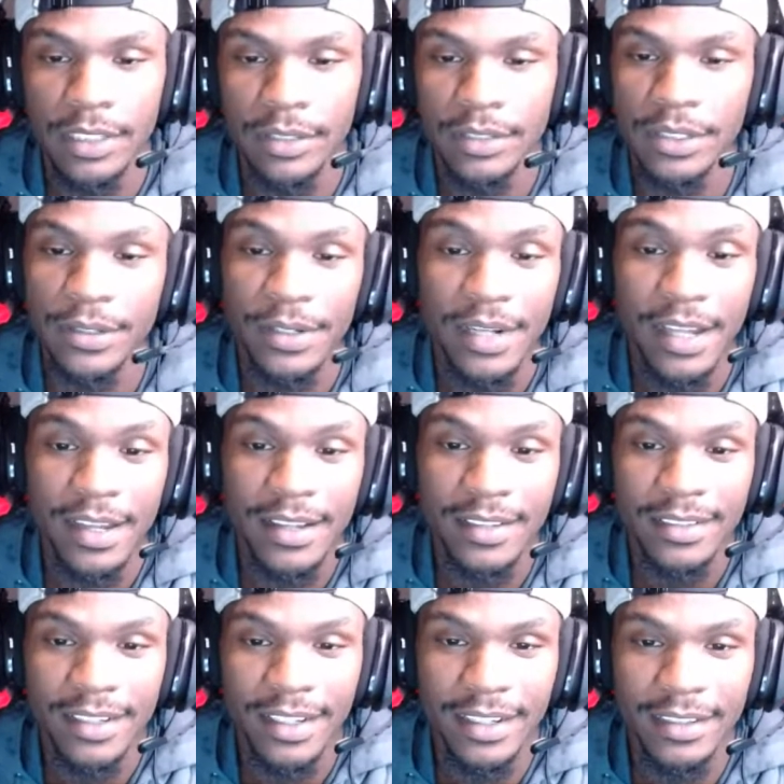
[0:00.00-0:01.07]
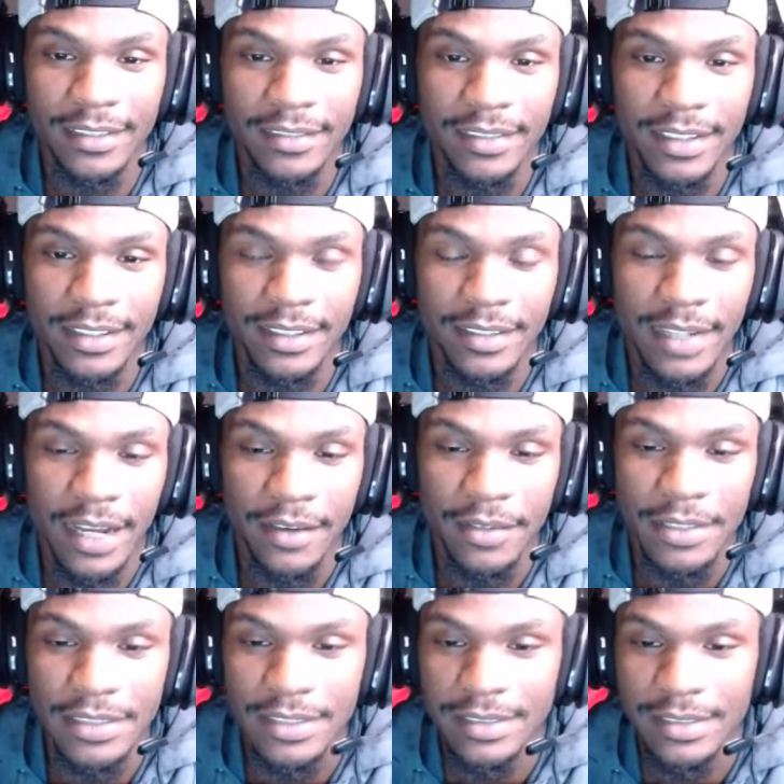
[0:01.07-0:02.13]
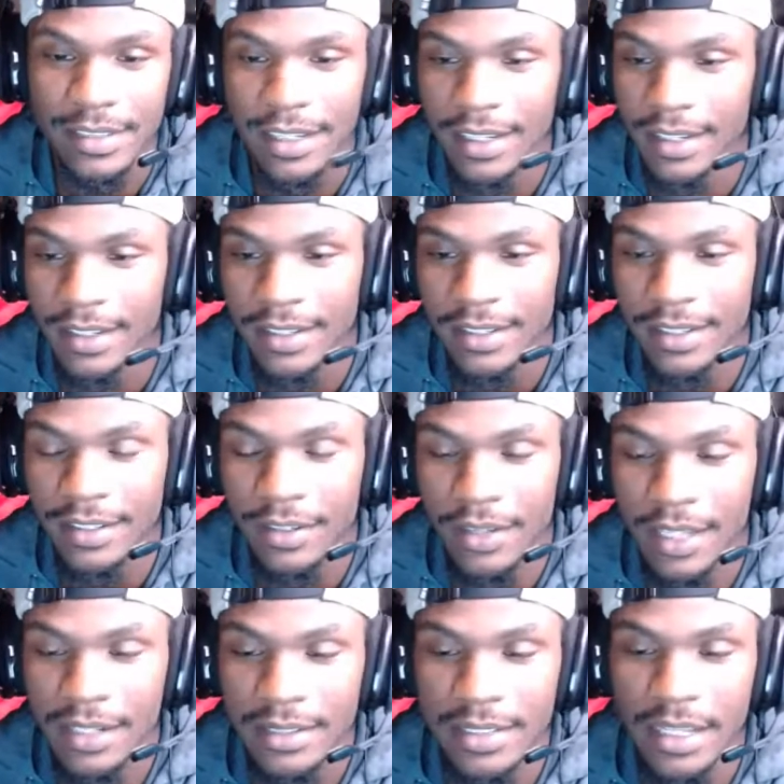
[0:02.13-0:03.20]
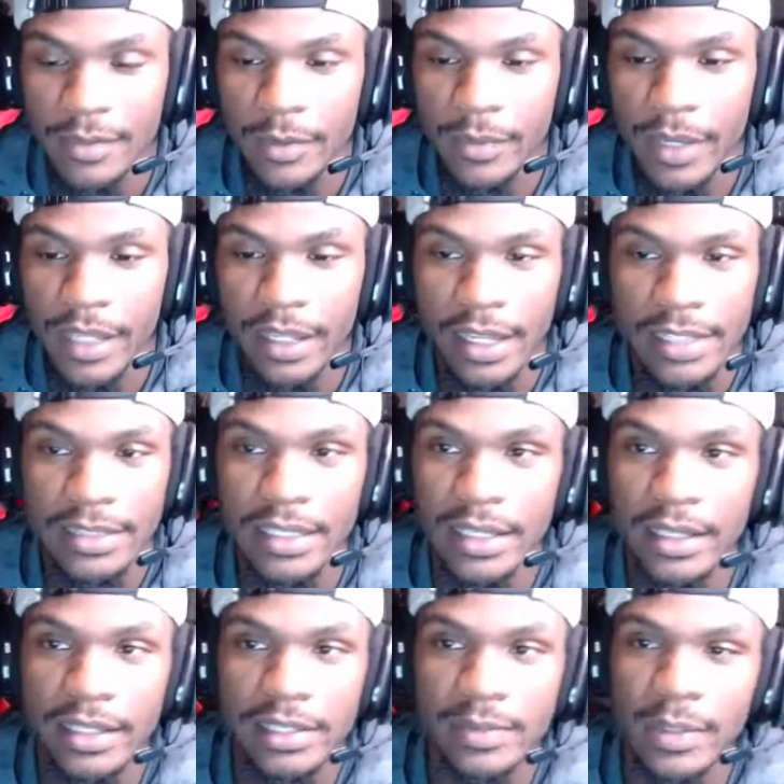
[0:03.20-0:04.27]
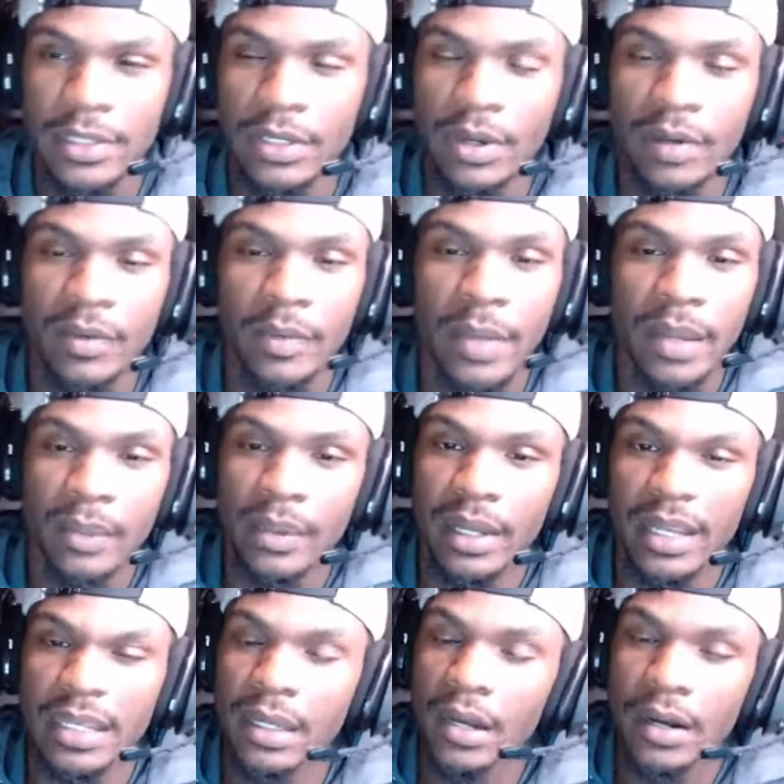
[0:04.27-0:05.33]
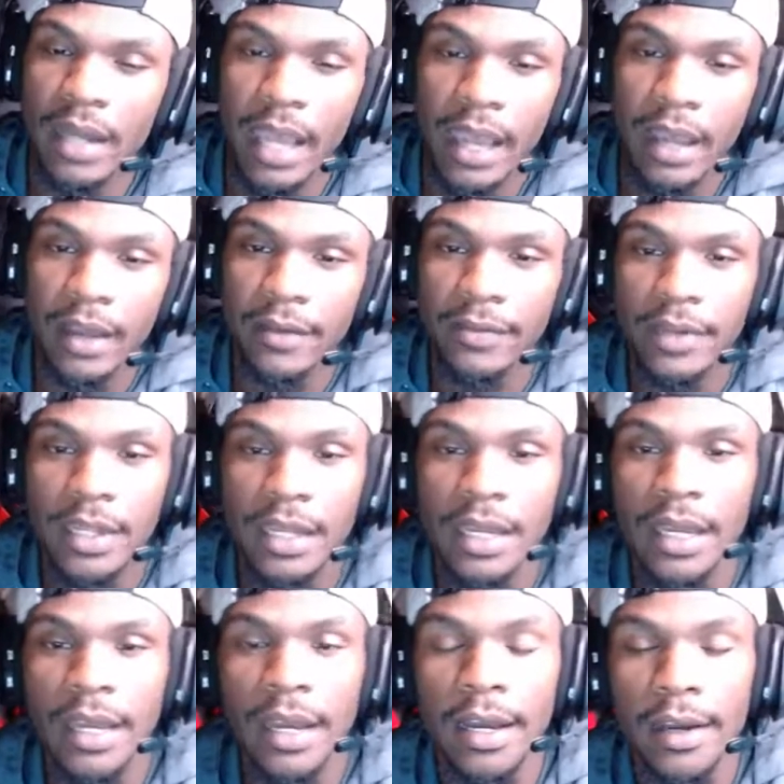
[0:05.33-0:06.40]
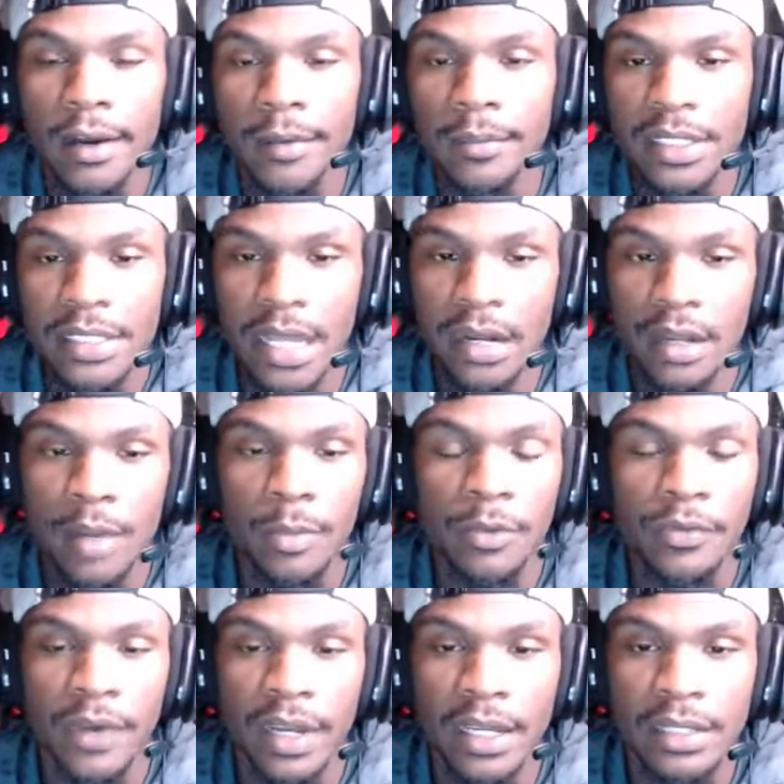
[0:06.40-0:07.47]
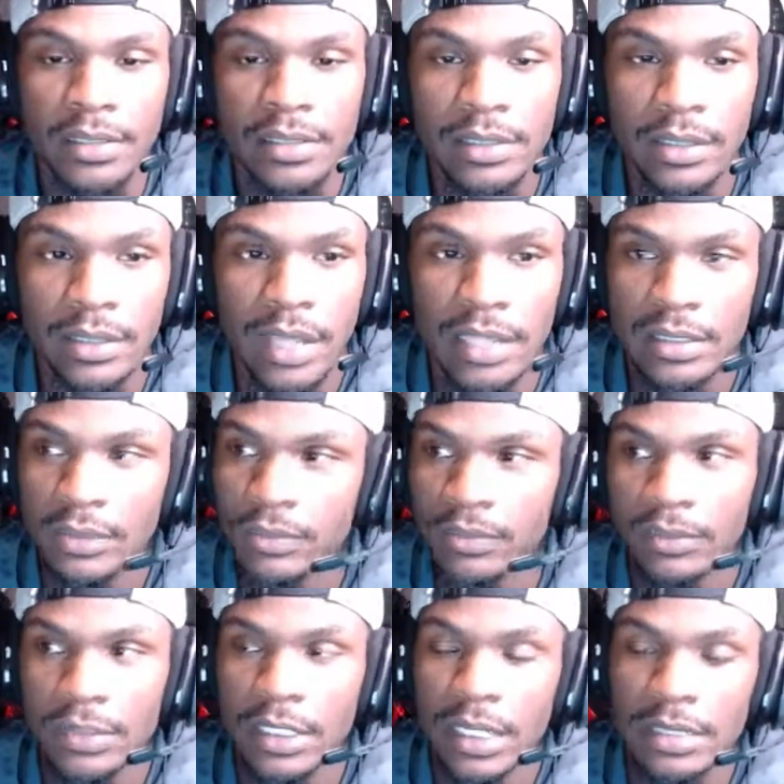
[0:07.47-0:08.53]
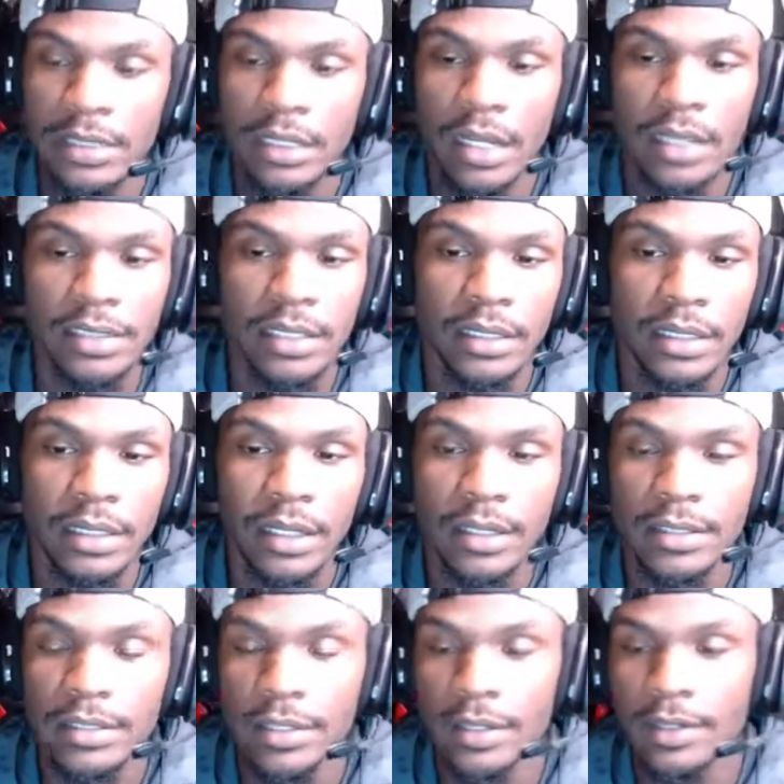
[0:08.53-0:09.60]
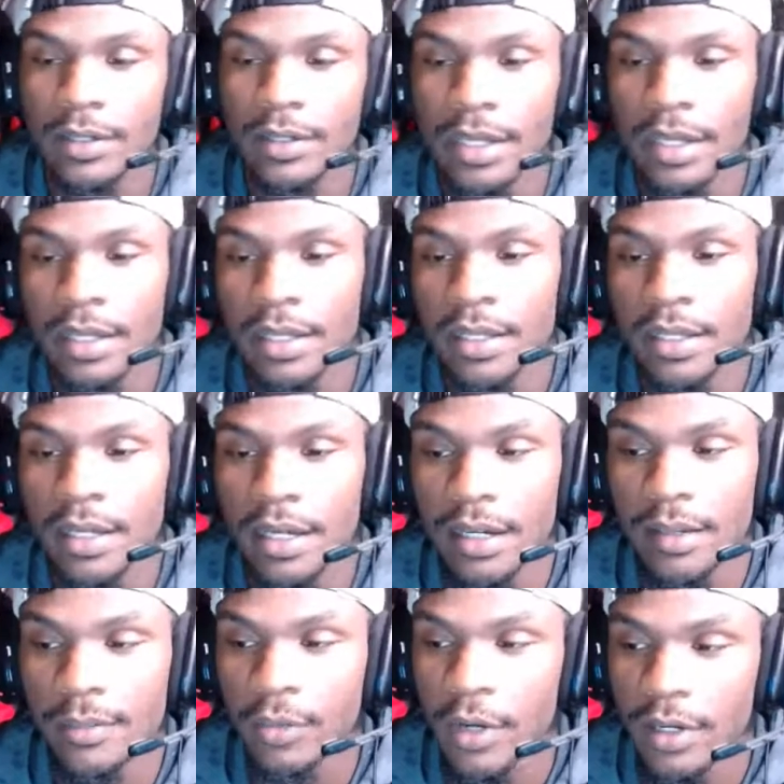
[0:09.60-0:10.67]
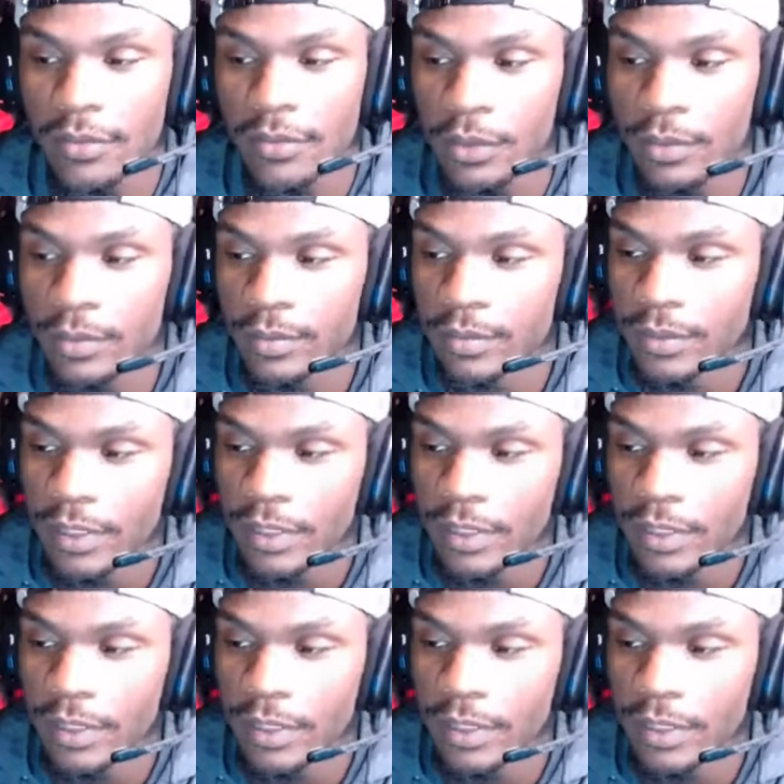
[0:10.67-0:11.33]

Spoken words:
doing that, and now he's getting into MMA. Like I said, he's been doing it for maybe like a year and a half, but he's had a couple fights. He hasn't lost any yet, so won a few